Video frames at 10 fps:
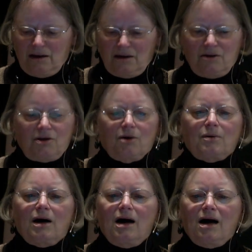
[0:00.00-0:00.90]
So
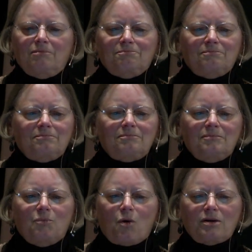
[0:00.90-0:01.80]

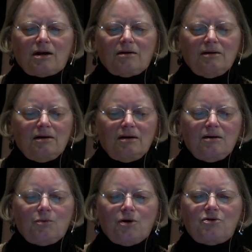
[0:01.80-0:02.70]
more little
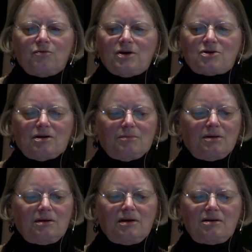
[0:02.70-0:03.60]
words of wisdom.
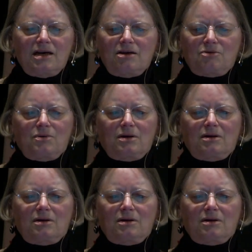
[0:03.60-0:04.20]
Did I say this one?